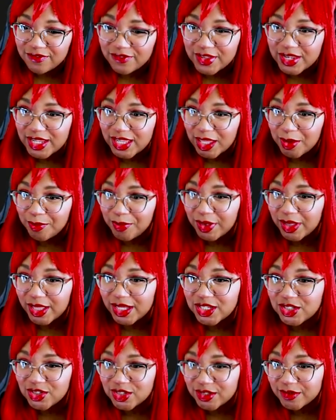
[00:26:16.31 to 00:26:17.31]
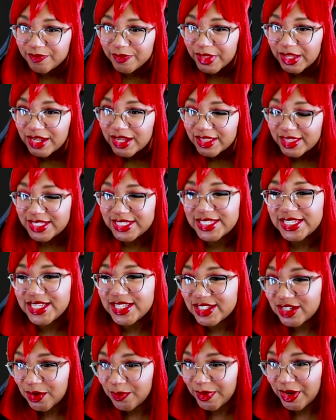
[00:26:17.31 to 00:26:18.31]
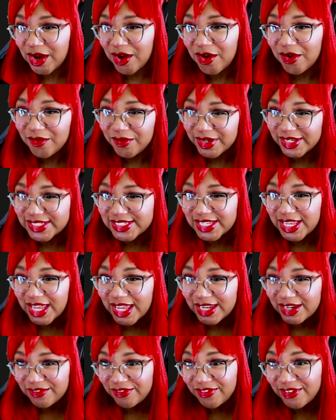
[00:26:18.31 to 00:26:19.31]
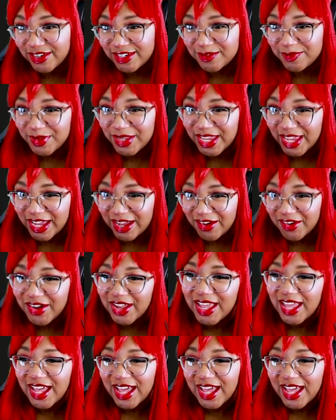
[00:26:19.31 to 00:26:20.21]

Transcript: Finley plush. The sea serpent always kind of freaked me out.